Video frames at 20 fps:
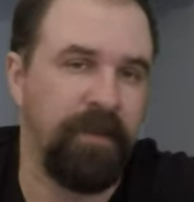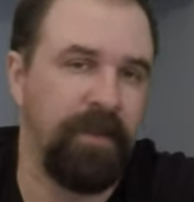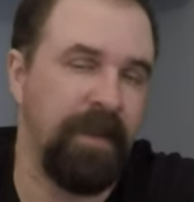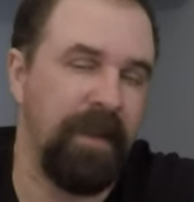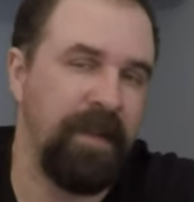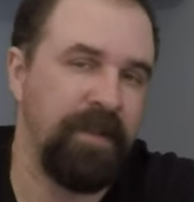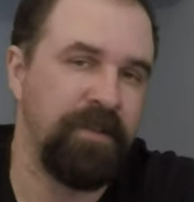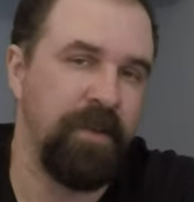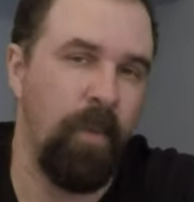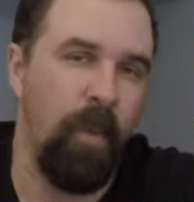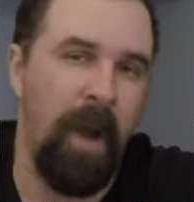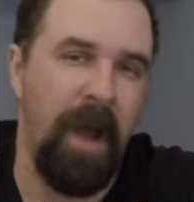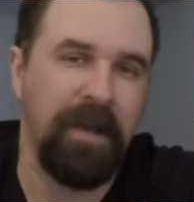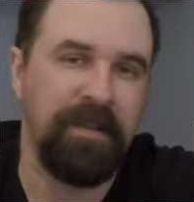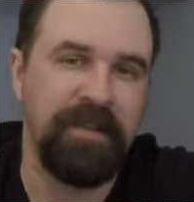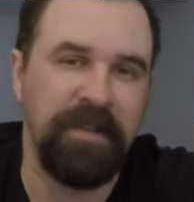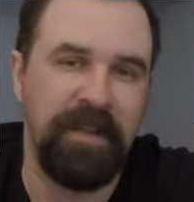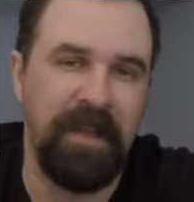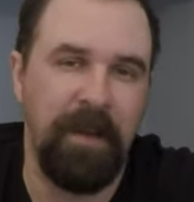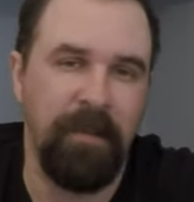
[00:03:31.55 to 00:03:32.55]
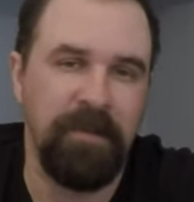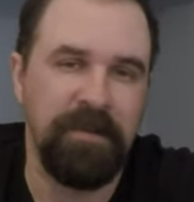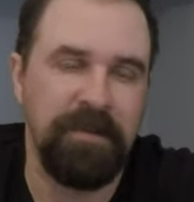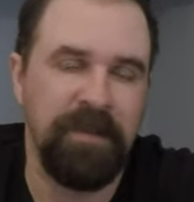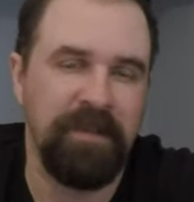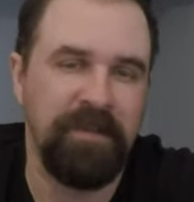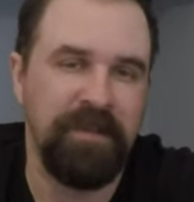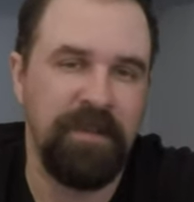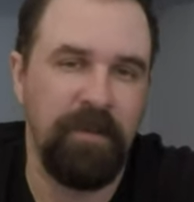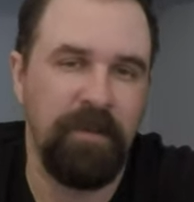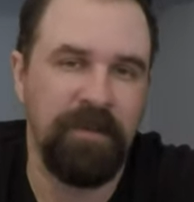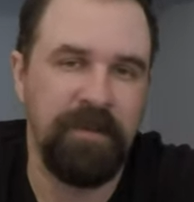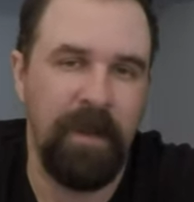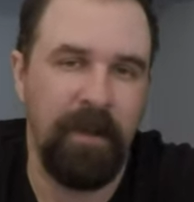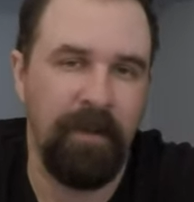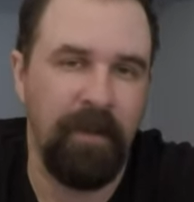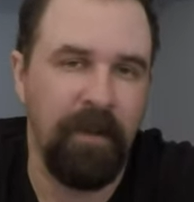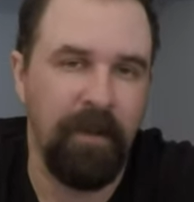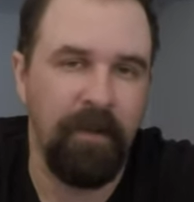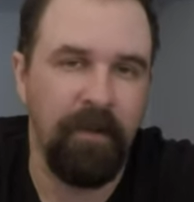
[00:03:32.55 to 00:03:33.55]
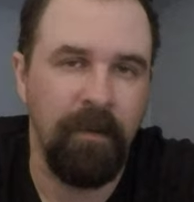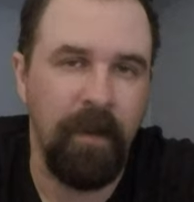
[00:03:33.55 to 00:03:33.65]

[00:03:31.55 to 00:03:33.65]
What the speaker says: tonight's a waxing gibbous. Let's see what's up.